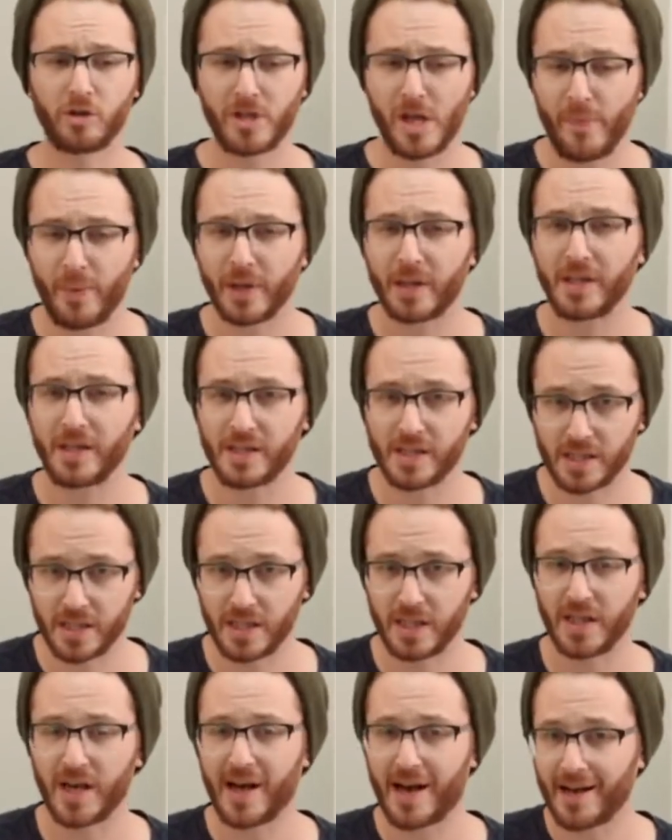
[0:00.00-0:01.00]
typically
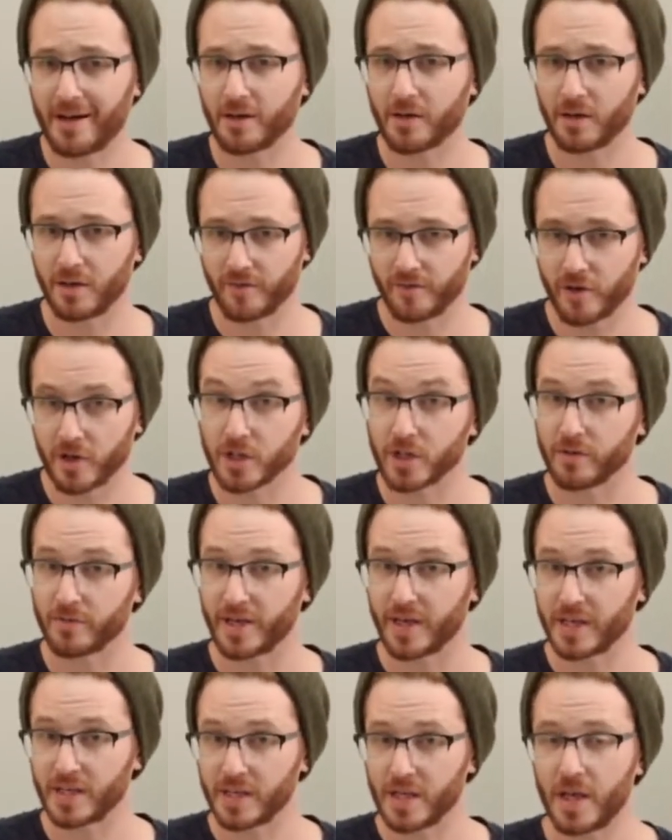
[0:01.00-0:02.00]
see higher conversion
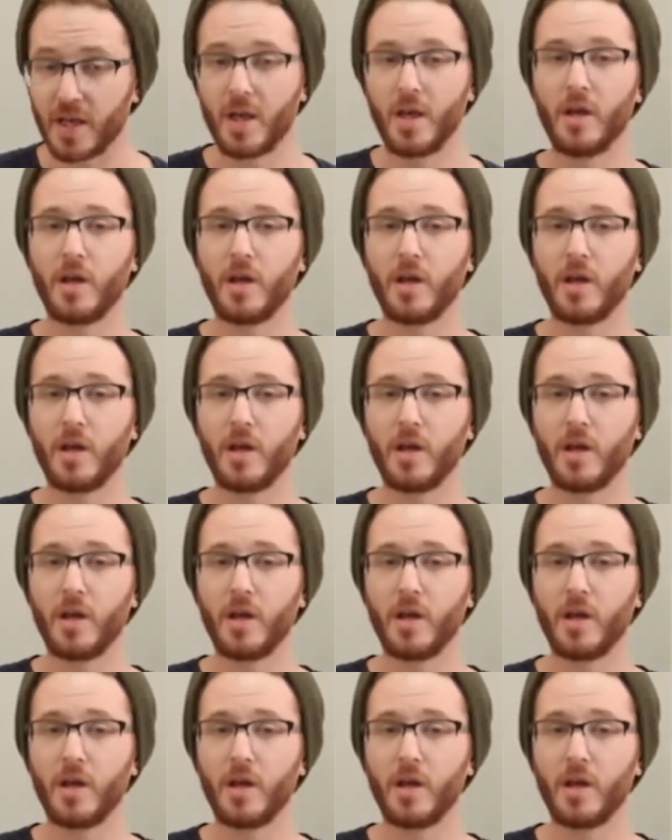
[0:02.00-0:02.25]
rates.